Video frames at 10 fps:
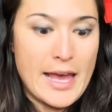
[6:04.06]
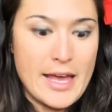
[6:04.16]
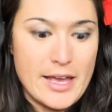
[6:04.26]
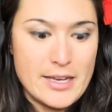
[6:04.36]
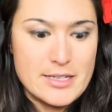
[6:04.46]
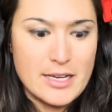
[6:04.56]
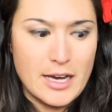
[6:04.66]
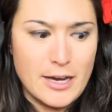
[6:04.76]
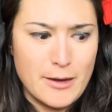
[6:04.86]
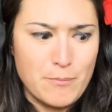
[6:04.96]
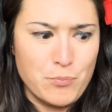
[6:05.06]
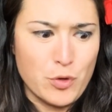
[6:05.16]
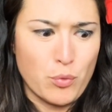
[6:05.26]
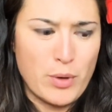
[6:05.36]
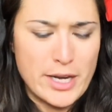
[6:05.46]
and
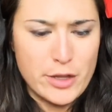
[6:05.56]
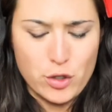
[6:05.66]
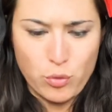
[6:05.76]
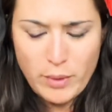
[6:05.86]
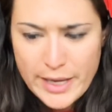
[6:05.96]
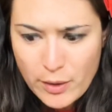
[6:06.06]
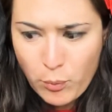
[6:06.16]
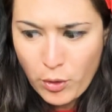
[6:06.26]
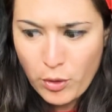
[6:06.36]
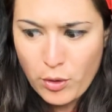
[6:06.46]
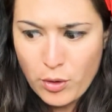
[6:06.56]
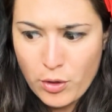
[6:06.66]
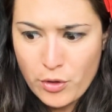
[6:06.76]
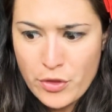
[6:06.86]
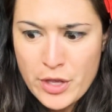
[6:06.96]
Ran in the Grey
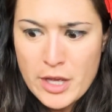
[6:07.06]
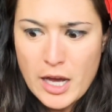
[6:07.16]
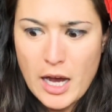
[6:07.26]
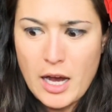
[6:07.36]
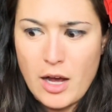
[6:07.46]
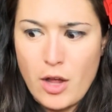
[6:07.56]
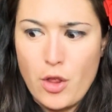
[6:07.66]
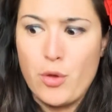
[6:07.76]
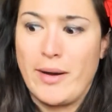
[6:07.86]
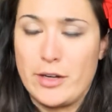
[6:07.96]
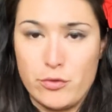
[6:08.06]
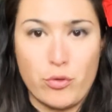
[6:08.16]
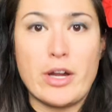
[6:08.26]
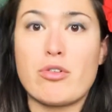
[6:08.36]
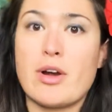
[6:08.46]
World, The Record of
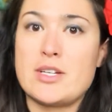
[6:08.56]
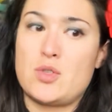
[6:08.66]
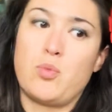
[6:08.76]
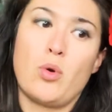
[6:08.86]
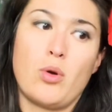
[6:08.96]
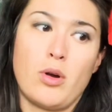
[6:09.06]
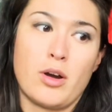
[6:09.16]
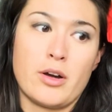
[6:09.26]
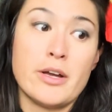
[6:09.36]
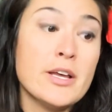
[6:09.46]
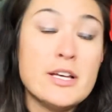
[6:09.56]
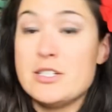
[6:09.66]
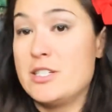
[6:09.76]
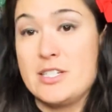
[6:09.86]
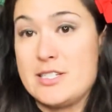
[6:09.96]
Braincrest War,
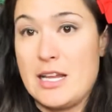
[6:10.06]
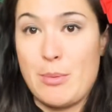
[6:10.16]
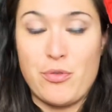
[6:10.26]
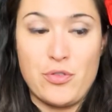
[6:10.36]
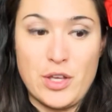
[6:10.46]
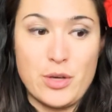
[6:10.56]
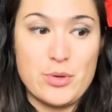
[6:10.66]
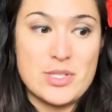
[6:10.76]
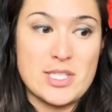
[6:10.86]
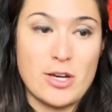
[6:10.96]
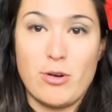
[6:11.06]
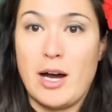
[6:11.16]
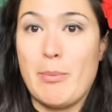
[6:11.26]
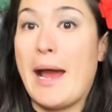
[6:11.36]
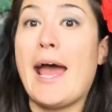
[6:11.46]
to just name a few. So
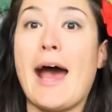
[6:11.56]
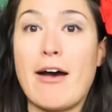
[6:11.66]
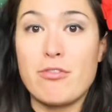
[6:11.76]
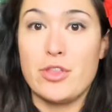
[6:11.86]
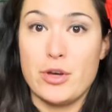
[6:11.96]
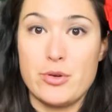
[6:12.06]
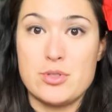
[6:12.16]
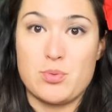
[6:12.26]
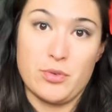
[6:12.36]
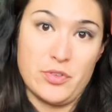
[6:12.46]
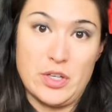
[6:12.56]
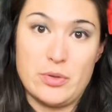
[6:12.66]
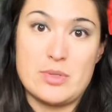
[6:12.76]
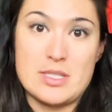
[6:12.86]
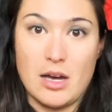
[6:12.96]
I have those
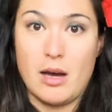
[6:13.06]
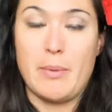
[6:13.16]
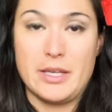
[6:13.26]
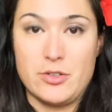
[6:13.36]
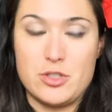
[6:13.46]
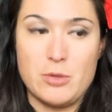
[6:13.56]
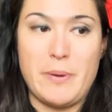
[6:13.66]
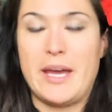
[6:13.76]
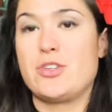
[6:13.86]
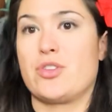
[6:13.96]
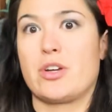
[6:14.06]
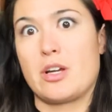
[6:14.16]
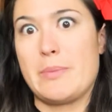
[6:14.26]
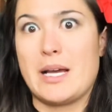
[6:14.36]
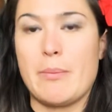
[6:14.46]
reviews on my YouTube page, or they're
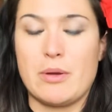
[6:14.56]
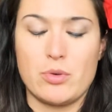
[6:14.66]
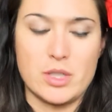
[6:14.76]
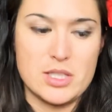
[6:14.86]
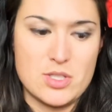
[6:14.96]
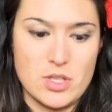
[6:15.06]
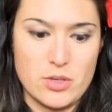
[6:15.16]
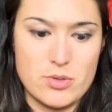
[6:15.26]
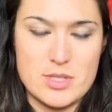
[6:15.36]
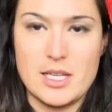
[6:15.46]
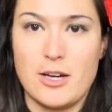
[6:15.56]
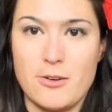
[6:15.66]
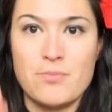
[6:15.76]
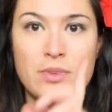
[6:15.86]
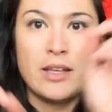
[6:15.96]
going to be coming really soon.
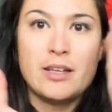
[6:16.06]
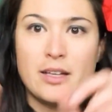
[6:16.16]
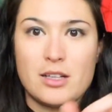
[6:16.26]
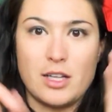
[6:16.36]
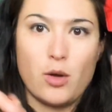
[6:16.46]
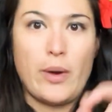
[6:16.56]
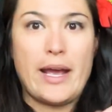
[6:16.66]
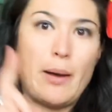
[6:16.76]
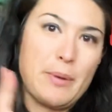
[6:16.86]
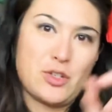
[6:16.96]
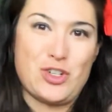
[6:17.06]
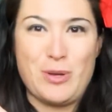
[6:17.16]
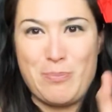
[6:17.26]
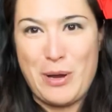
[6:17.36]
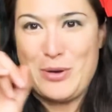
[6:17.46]
So click away. I'll make
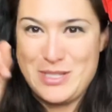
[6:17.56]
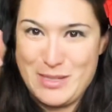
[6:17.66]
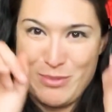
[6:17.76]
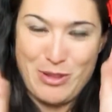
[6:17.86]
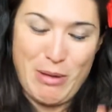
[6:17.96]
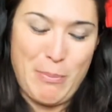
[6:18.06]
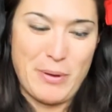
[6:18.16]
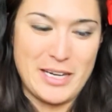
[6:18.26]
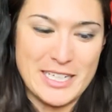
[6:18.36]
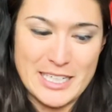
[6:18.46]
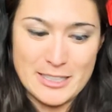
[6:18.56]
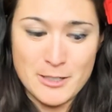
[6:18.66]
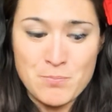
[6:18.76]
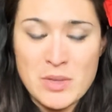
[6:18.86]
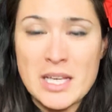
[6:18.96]
sure to post some of them up on
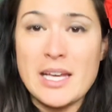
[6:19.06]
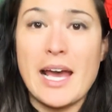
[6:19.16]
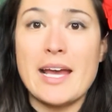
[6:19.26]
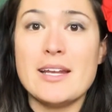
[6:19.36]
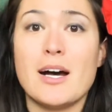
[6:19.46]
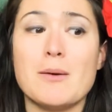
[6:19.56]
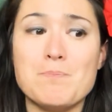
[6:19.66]
here. And